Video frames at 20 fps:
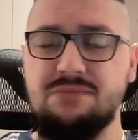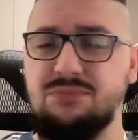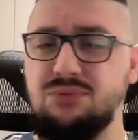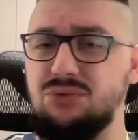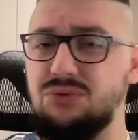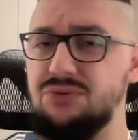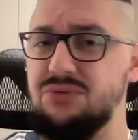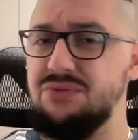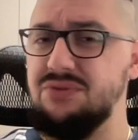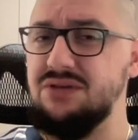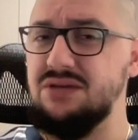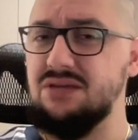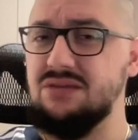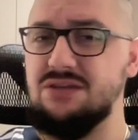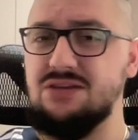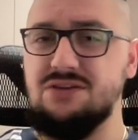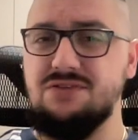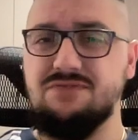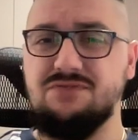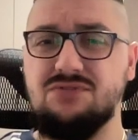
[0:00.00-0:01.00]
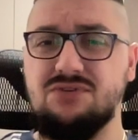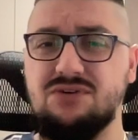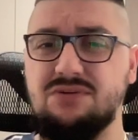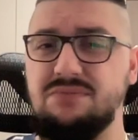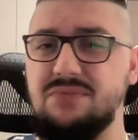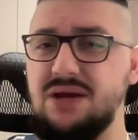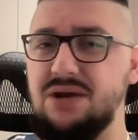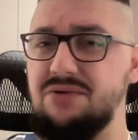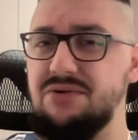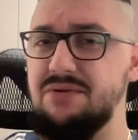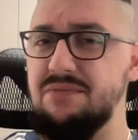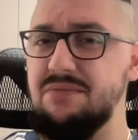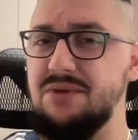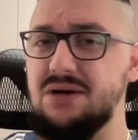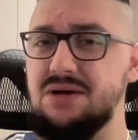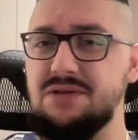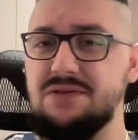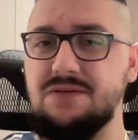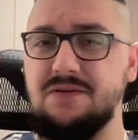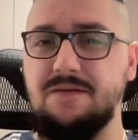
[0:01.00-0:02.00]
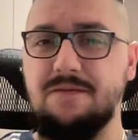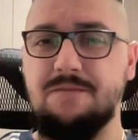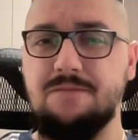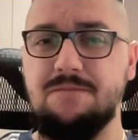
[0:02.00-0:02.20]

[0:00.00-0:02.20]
important thing that you've got to bear in mind.